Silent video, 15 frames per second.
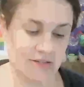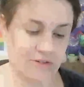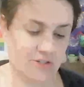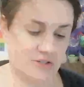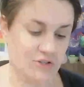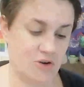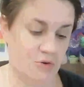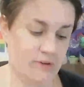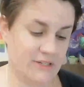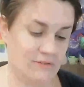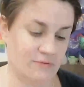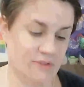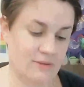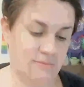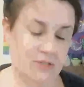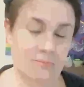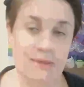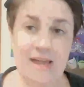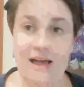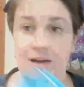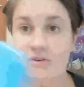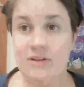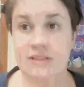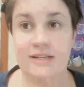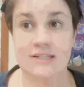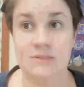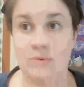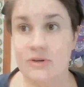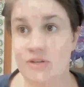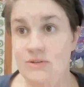There's no reason for them to be out
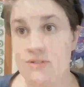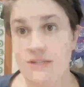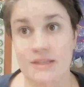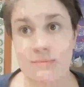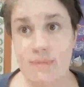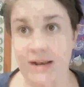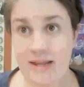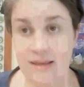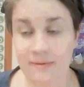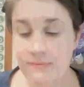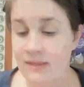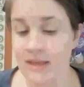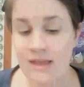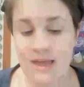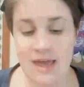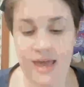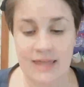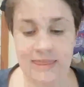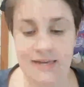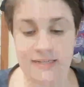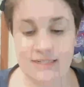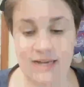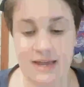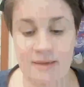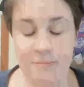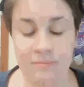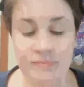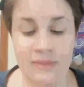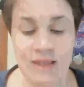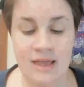unless we're using the money at that
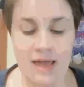time.